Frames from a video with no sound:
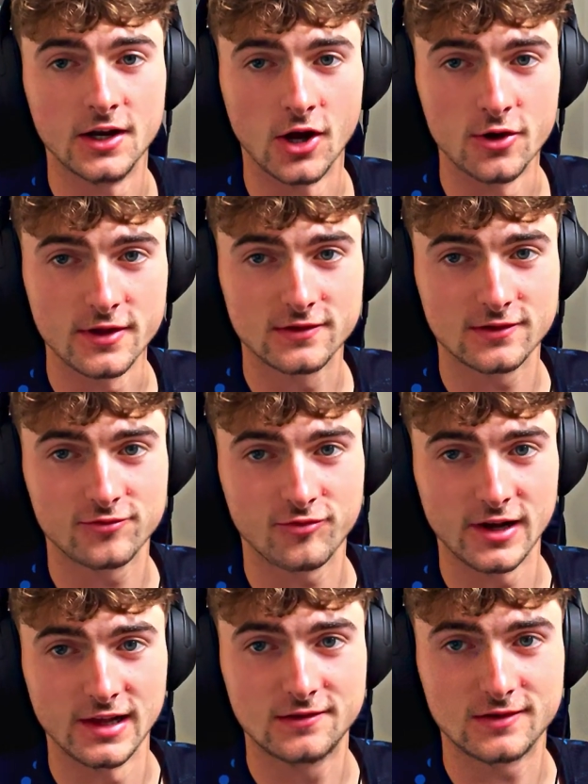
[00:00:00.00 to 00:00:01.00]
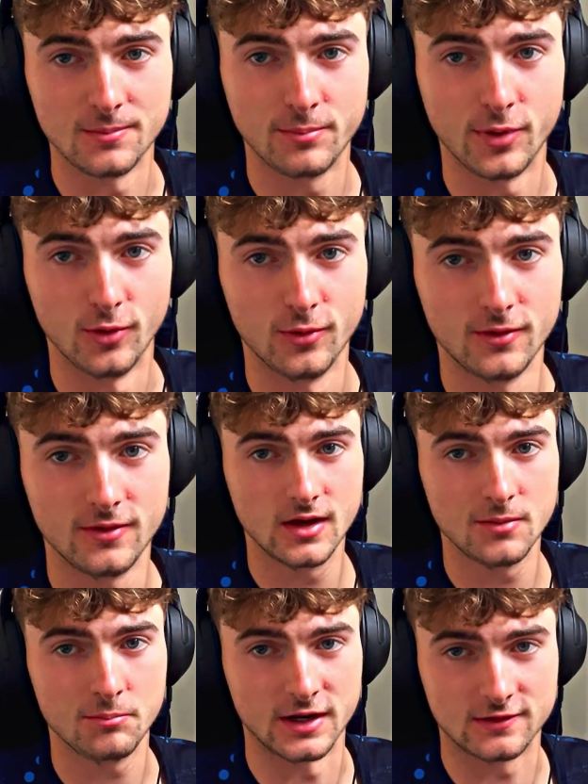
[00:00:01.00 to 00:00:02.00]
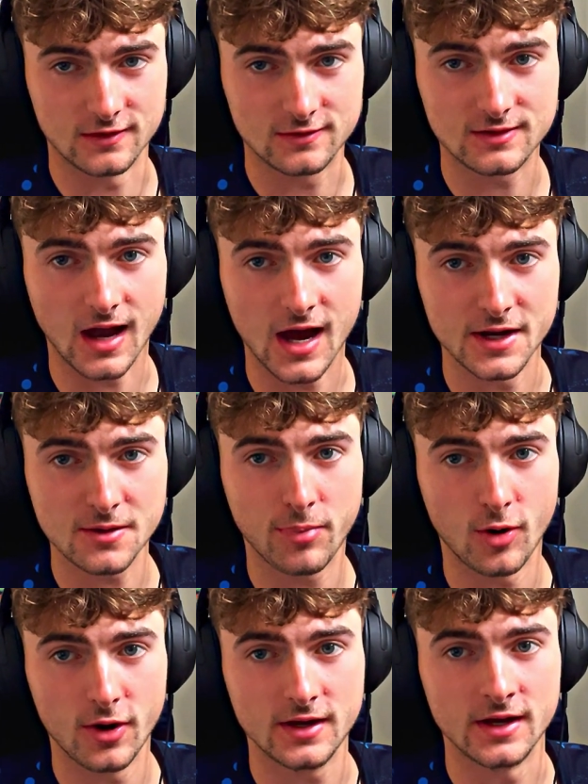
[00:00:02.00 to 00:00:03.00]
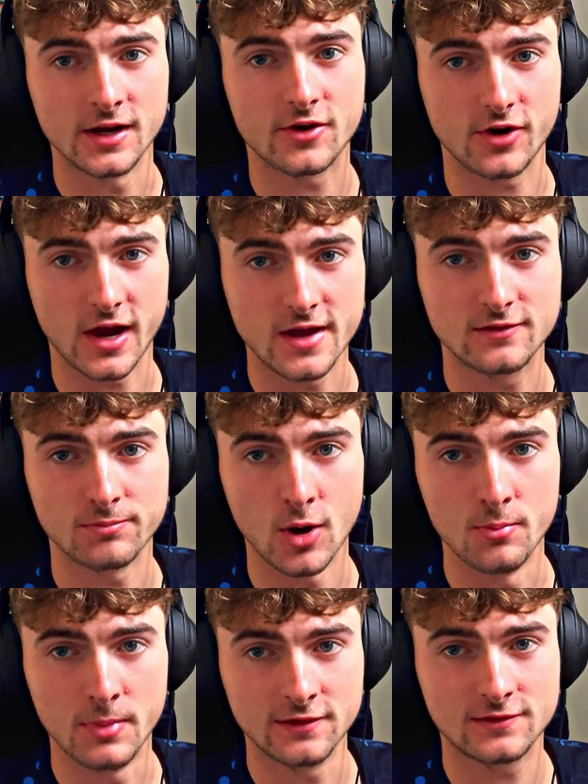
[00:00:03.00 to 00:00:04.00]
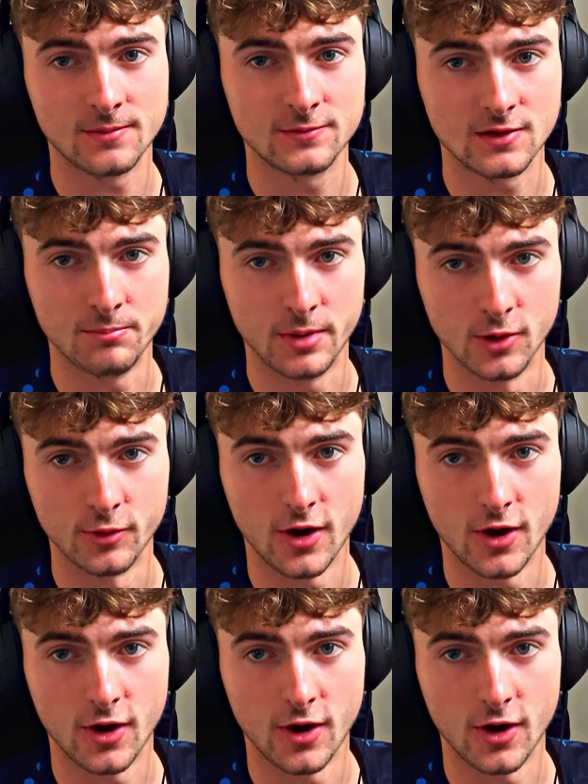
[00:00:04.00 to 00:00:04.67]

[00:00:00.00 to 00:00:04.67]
I know this is really simple, but it's a starting point and it creates momentum to build